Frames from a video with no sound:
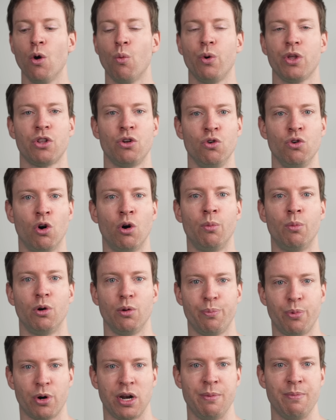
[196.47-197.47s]
with
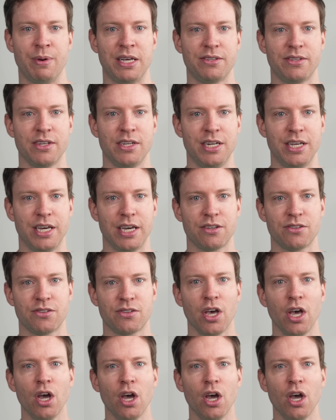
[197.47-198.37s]
normal body mass index.